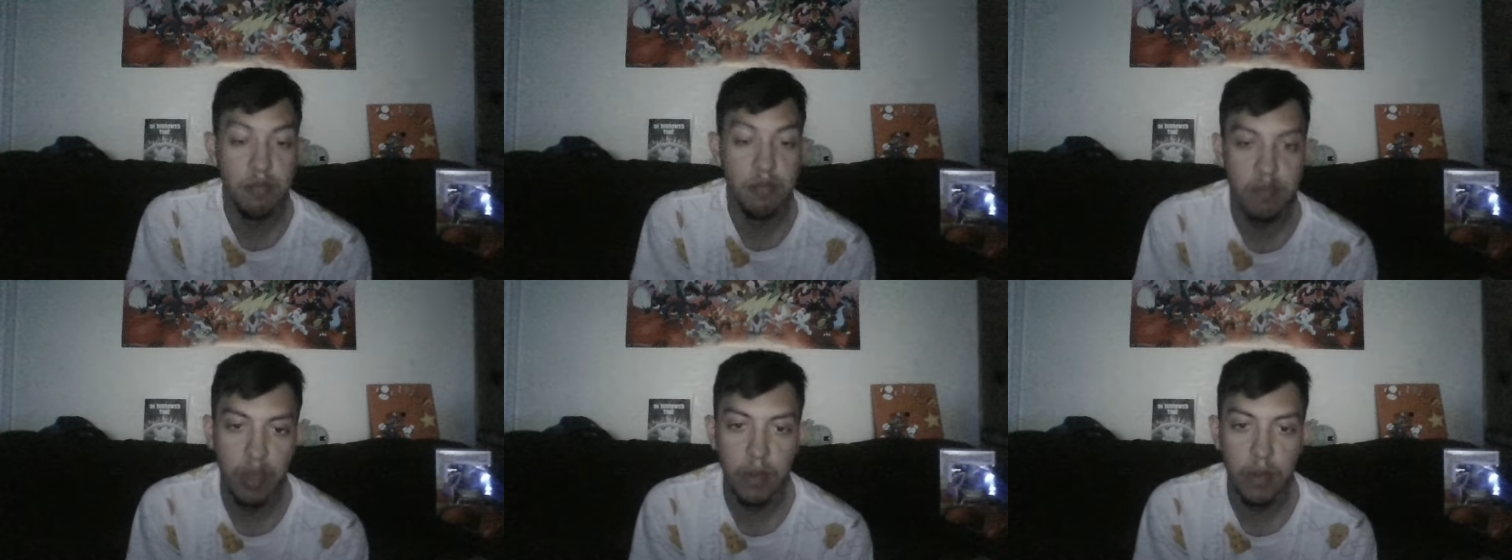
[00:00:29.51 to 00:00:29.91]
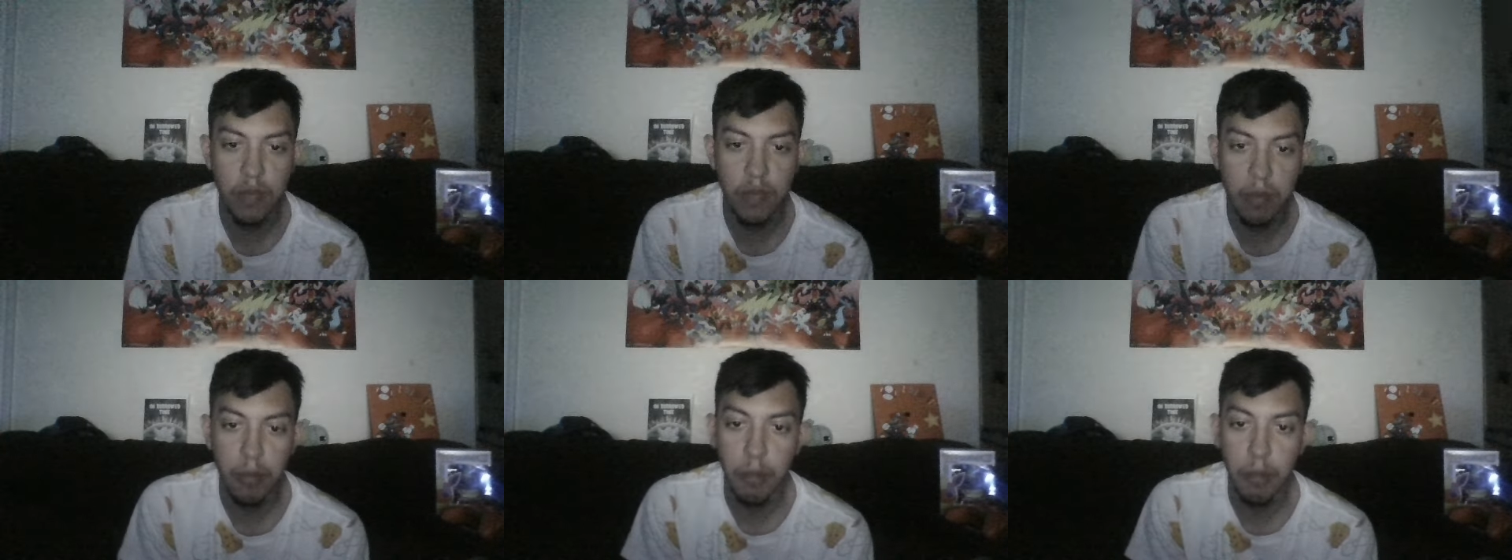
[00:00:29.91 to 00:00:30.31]
your
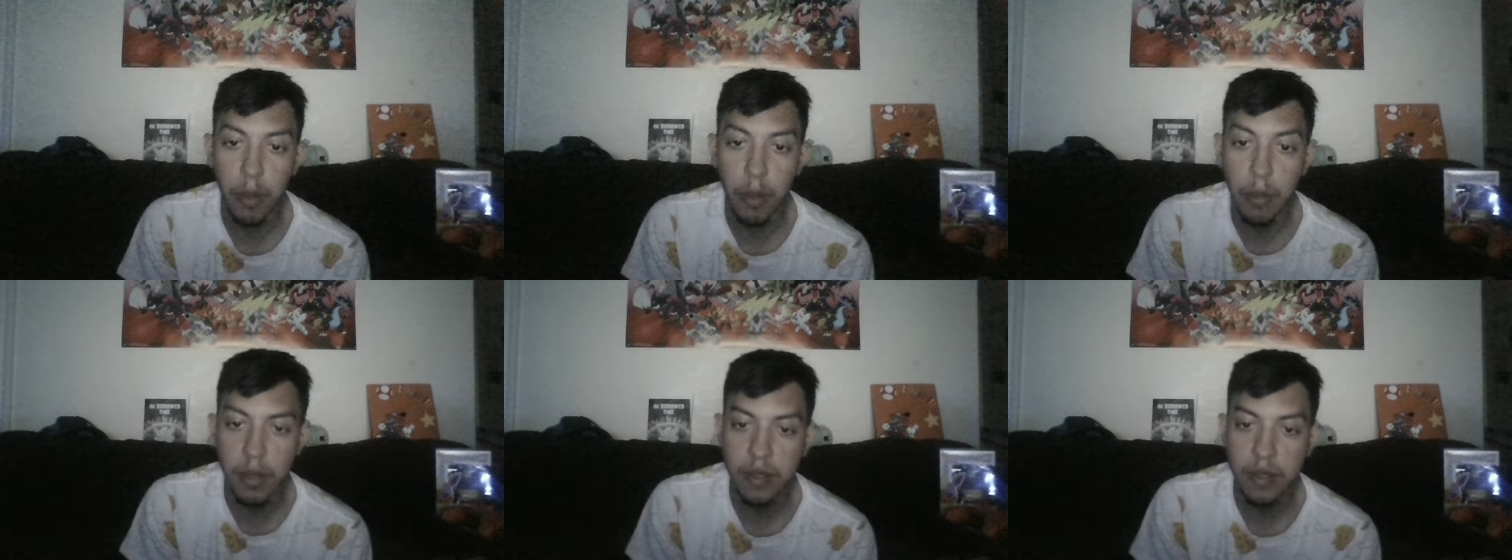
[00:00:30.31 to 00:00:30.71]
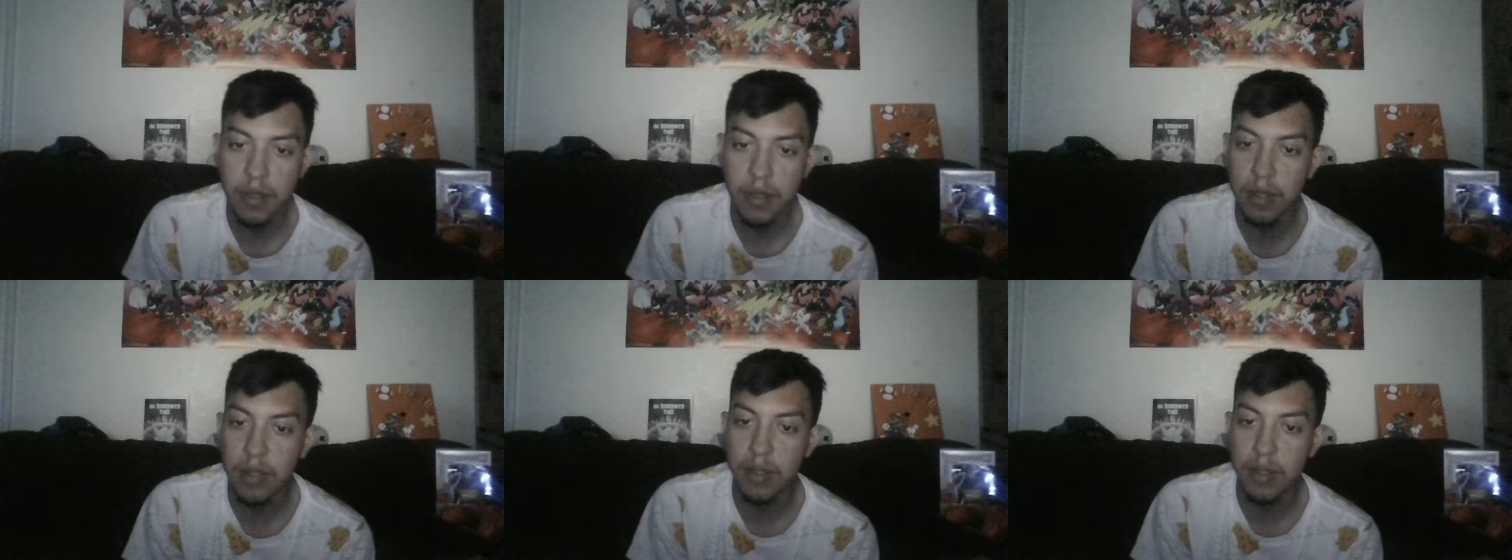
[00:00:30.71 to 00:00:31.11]
favorite moments
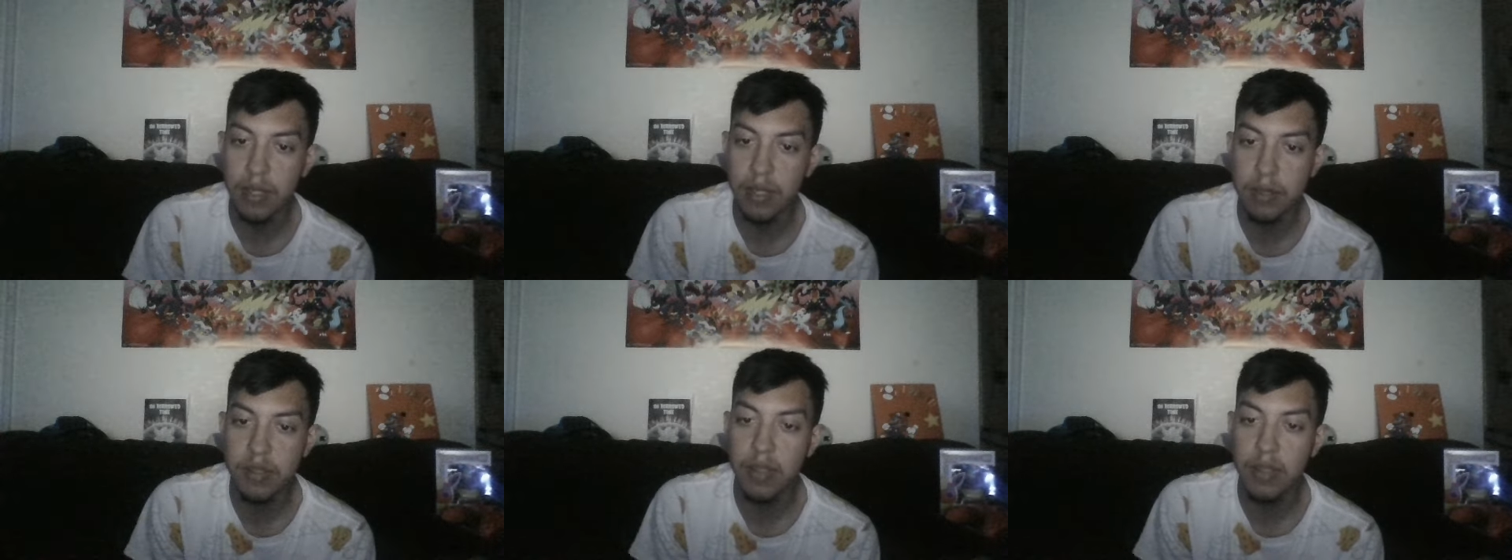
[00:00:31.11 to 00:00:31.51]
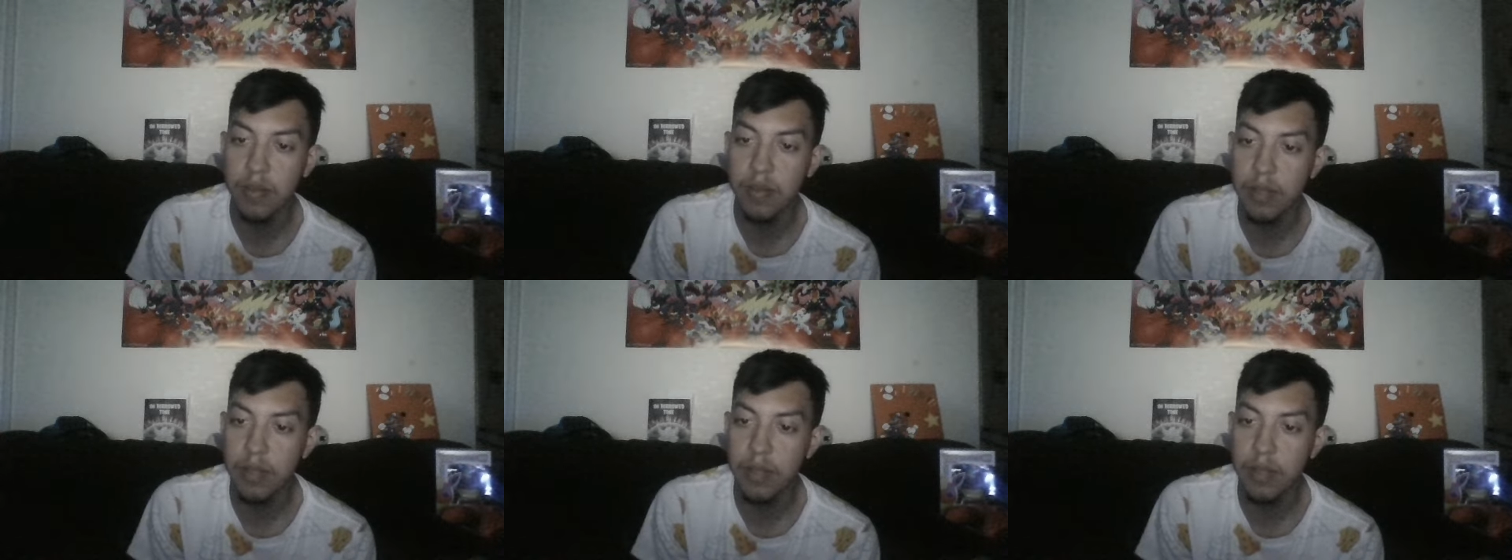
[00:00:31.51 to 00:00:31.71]
in the dubs of